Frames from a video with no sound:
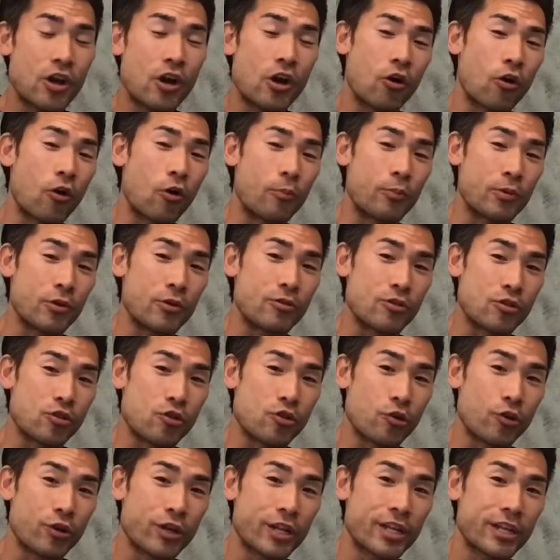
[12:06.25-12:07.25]
Hope you
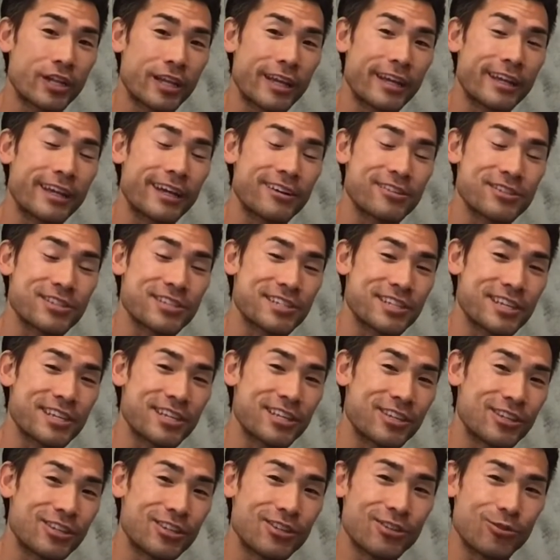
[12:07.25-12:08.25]
enjoyed it, and I'll see
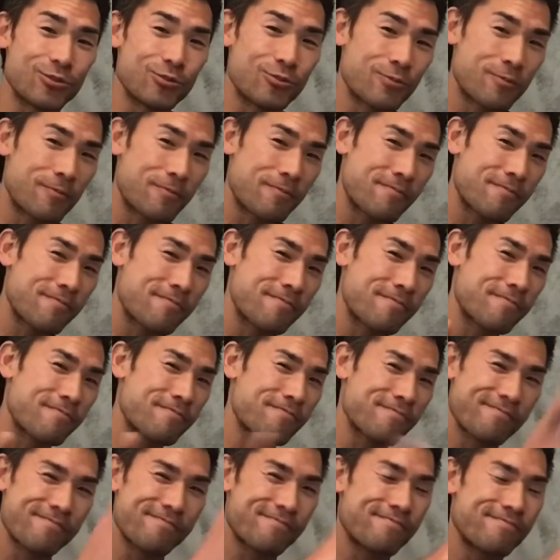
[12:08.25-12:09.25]
you
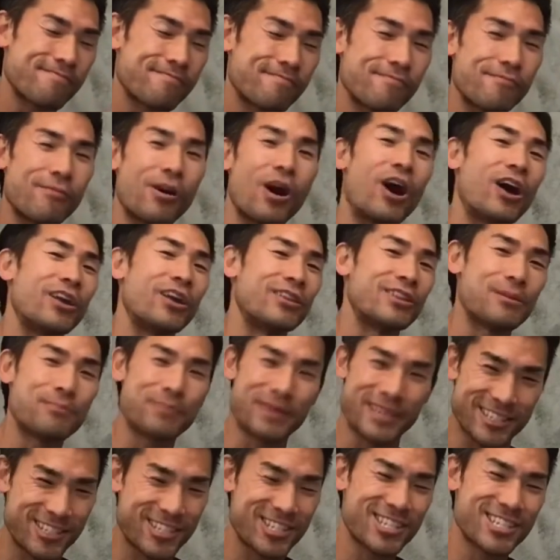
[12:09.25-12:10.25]
on the
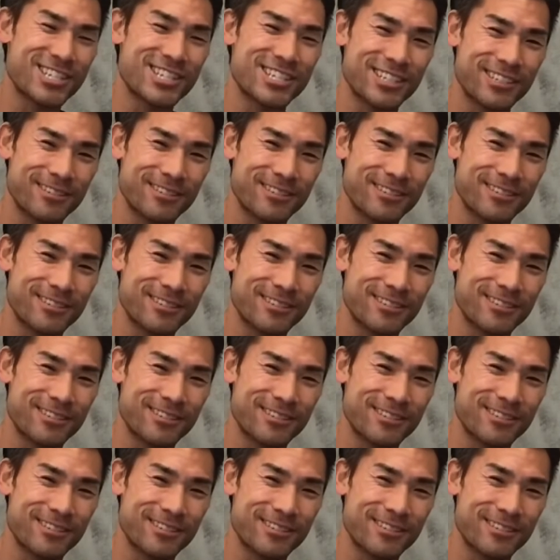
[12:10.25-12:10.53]
pitch.